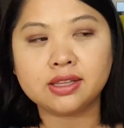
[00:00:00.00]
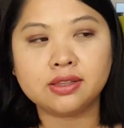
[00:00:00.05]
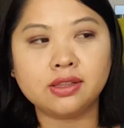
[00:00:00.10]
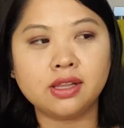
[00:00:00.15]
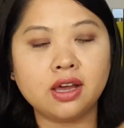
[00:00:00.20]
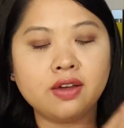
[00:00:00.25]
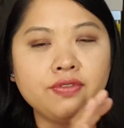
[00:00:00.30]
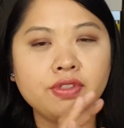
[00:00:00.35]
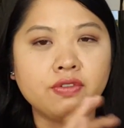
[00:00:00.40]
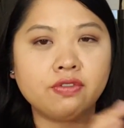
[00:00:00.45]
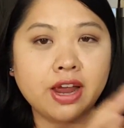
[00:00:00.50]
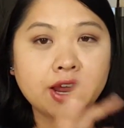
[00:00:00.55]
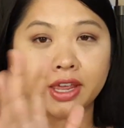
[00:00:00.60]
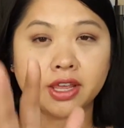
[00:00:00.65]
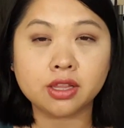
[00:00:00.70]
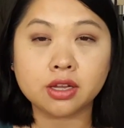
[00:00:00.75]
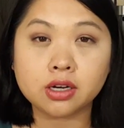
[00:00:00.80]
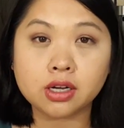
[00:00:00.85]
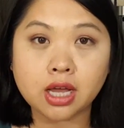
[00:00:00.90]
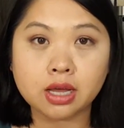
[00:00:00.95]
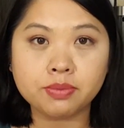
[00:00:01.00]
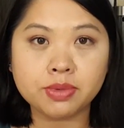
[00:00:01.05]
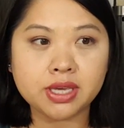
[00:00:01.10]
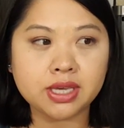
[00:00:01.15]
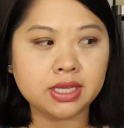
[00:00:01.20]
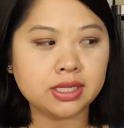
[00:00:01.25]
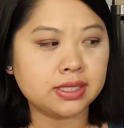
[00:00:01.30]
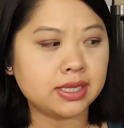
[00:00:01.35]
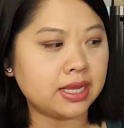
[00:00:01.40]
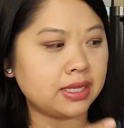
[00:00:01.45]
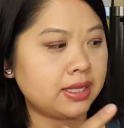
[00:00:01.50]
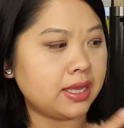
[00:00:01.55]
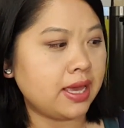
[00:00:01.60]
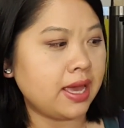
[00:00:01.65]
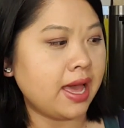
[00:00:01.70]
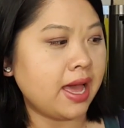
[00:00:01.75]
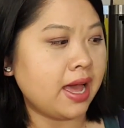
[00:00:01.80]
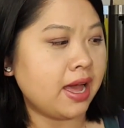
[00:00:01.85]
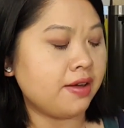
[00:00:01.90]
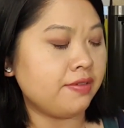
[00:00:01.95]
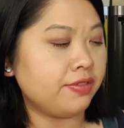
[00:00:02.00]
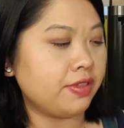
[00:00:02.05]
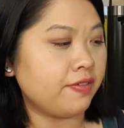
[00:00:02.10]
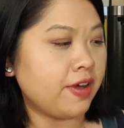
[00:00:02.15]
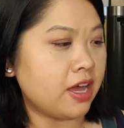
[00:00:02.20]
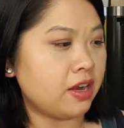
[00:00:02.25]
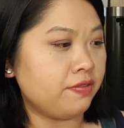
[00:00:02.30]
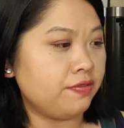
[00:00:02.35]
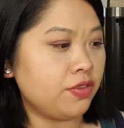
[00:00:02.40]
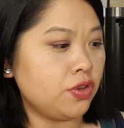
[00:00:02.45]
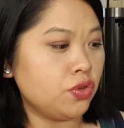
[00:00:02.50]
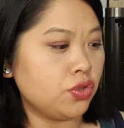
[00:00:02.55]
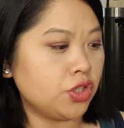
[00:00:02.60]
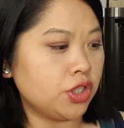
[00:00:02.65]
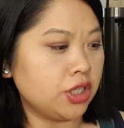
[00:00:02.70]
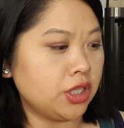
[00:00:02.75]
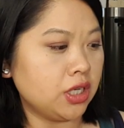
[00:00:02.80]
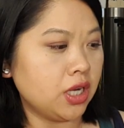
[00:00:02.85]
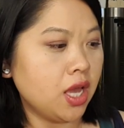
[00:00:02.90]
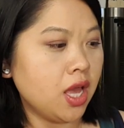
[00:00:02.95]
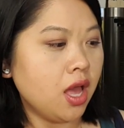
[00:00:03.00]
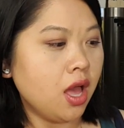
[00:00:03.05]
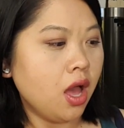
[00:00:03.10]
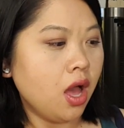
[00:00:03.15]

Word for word: love the regular gummies that they have the VitaFusion